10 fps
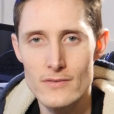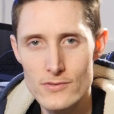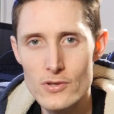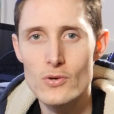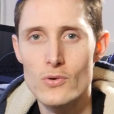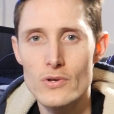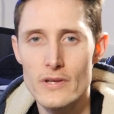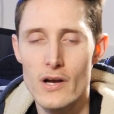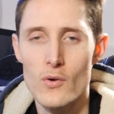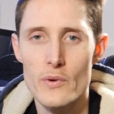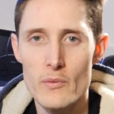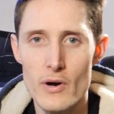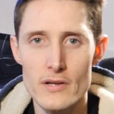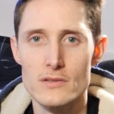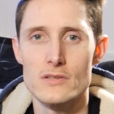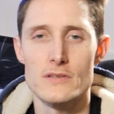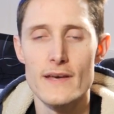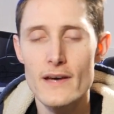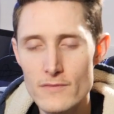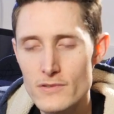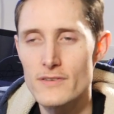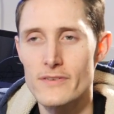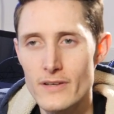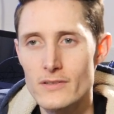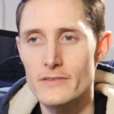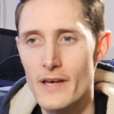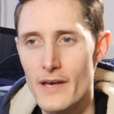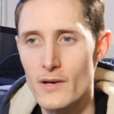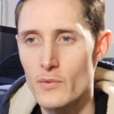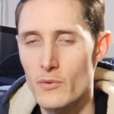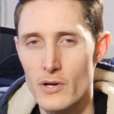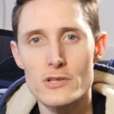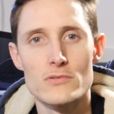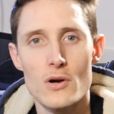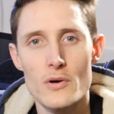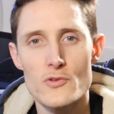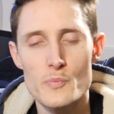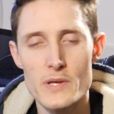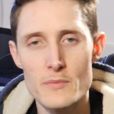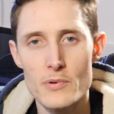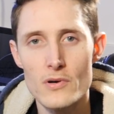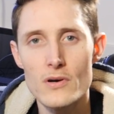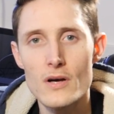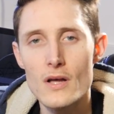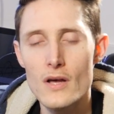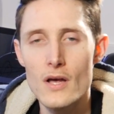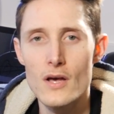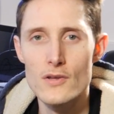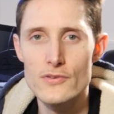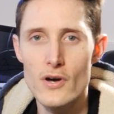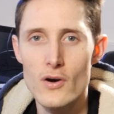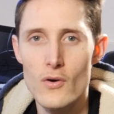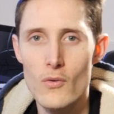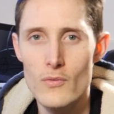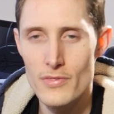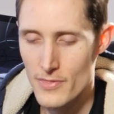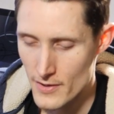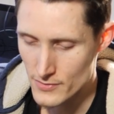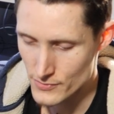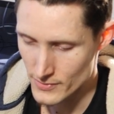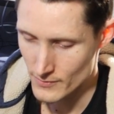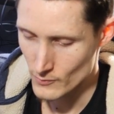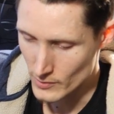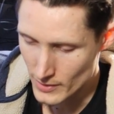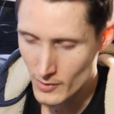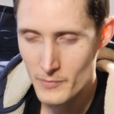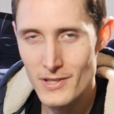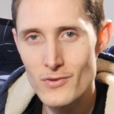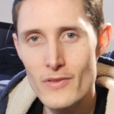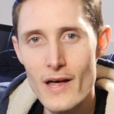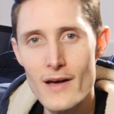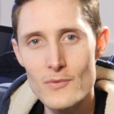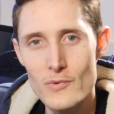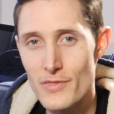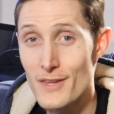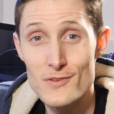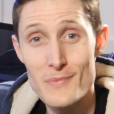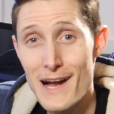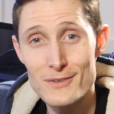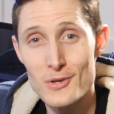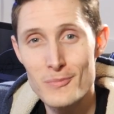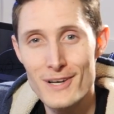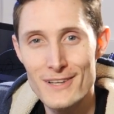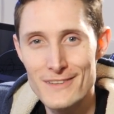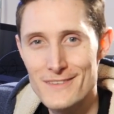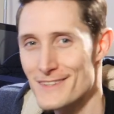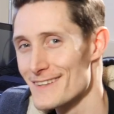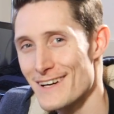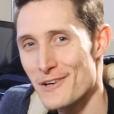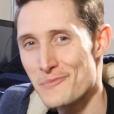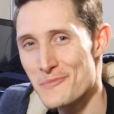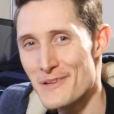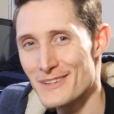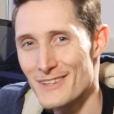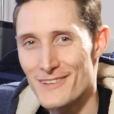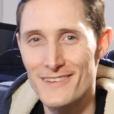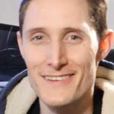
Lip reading: too. You know, we want to learn every single day, and we want to grow as people. So this will help me do that with these macro buttons, helping me learn.